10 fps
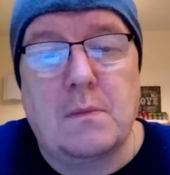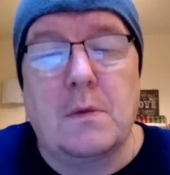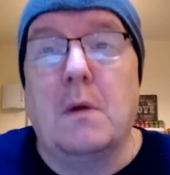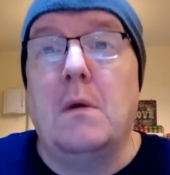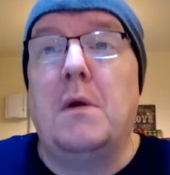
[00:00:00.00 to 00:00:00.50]

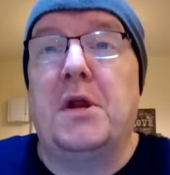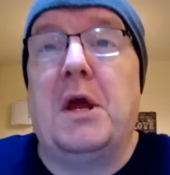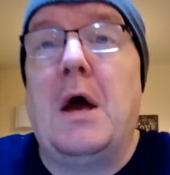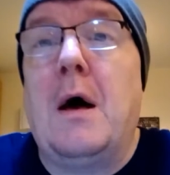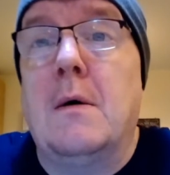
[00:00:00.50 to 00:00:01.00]
Oh,
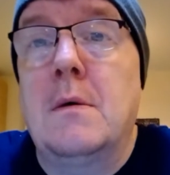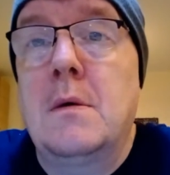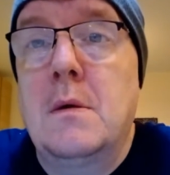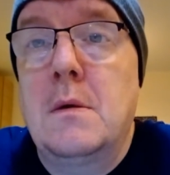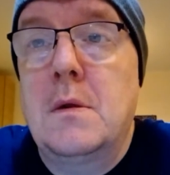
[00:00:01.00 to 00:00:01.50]
yeah.
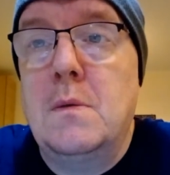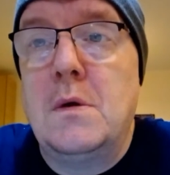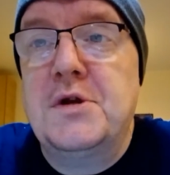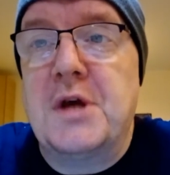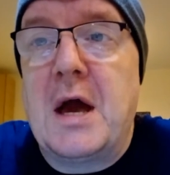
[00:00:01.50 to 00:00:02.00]
1
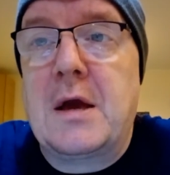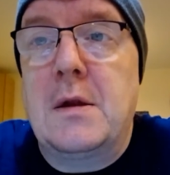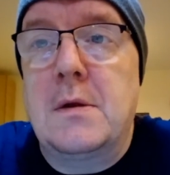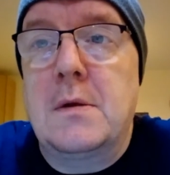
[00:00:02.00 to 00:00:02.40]
second.